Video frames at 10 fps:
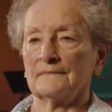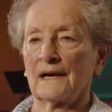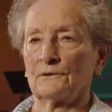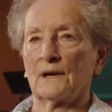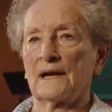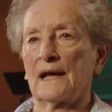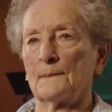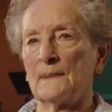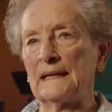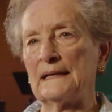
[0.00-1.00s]
I run out of
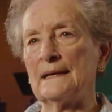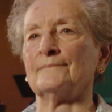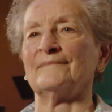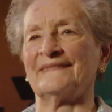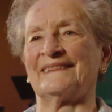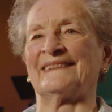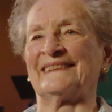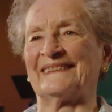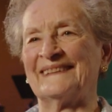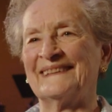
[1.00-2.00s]
money
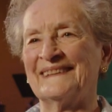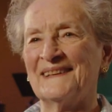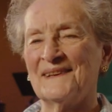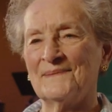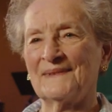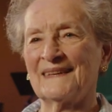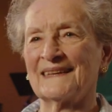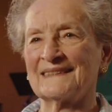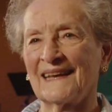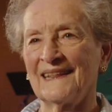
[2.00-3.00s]

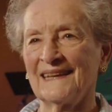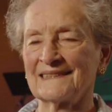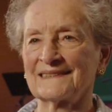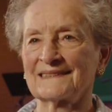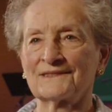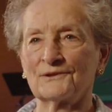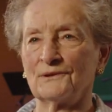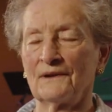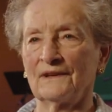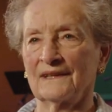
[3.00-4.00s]
because I think it's
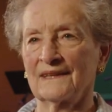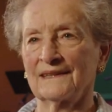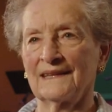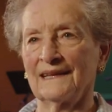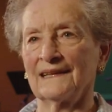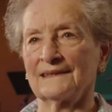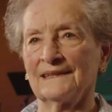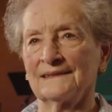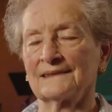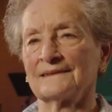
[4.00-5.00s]
terrific that they get
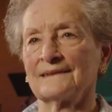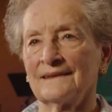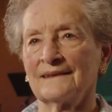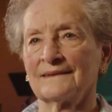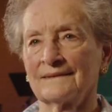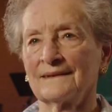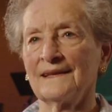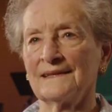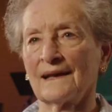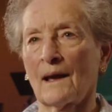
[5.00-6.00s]

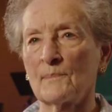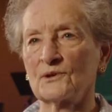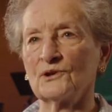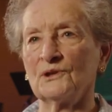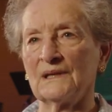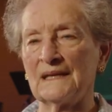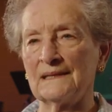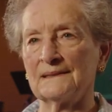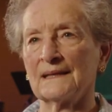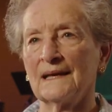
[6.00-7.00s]
these
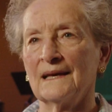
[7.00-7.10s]
opportunities